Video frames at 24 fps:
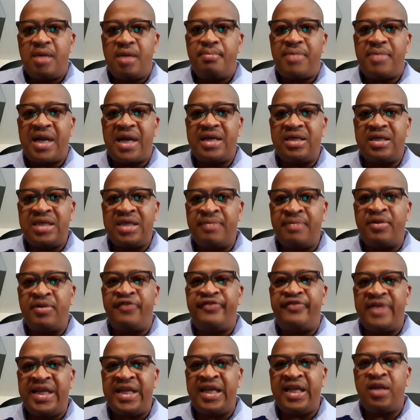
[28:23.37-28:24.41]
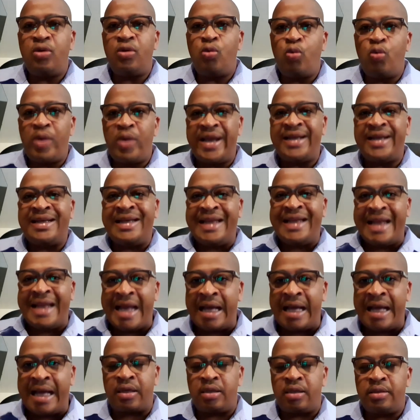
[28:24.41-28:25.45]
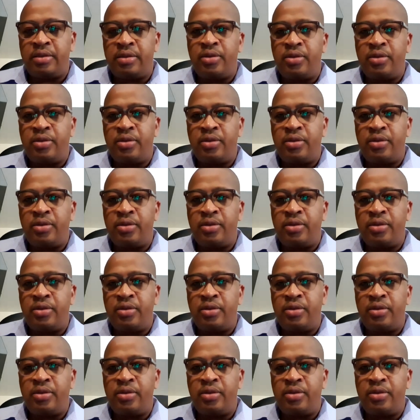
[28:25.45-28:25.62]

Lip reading: by the name of Li Wen Liang.